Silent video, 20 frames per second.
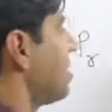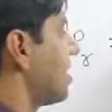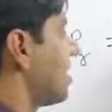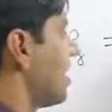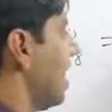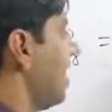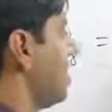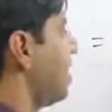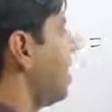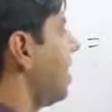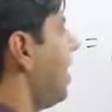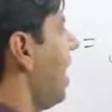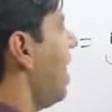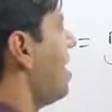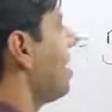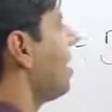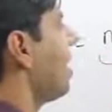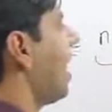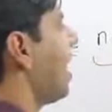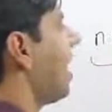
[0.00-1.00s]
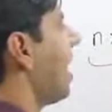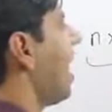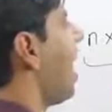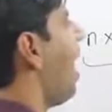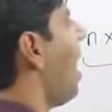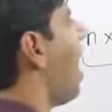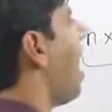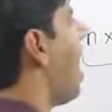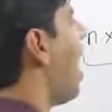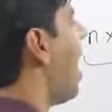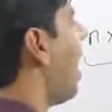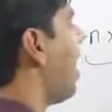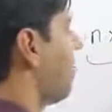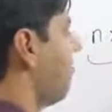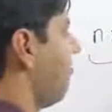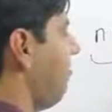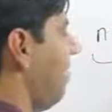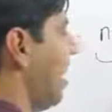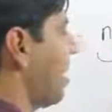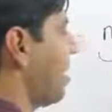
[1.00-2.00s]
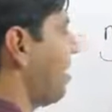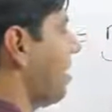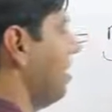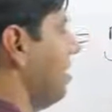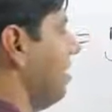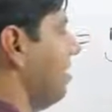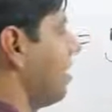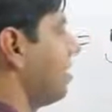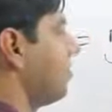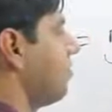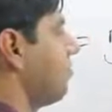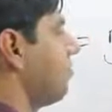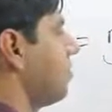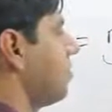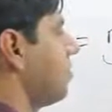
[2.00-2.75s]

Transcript: Such that there are R factors.